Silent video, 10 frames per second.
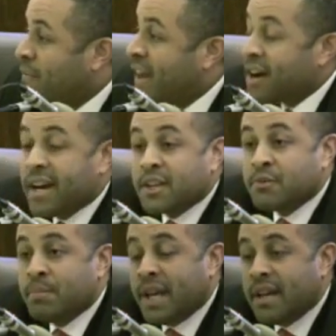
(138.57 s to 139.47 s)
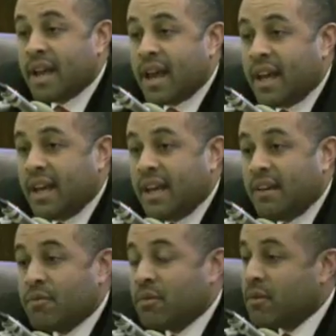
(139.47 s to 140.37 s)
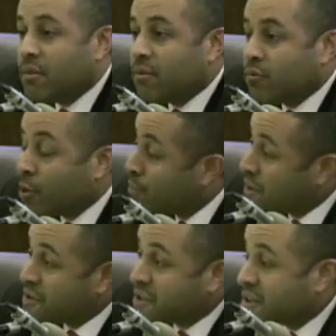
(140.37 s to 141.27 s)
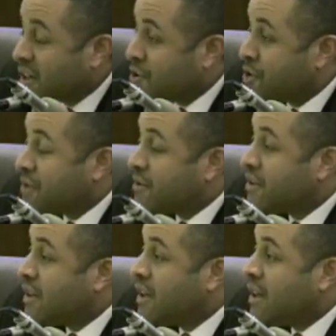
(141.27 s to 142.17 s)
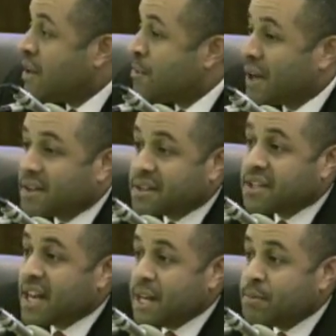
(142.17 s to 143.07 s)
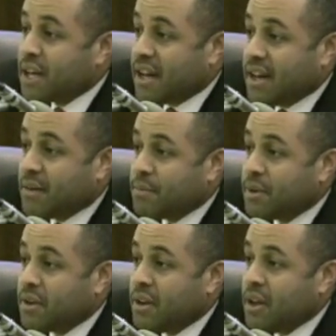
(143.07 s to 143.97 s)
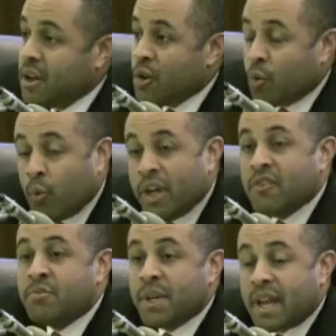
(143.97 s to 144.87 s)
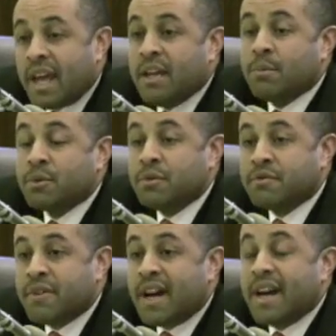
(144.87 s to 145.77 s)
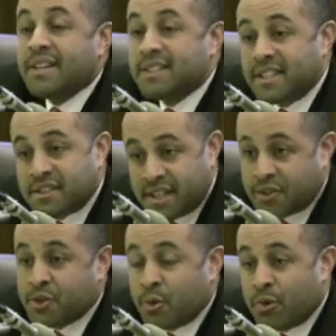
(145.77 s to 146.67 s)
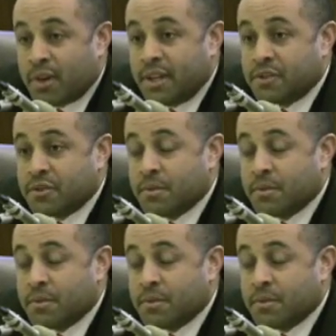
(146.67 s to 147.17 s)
there has been a robust discussion, but at the same time, we've been able to find success stories.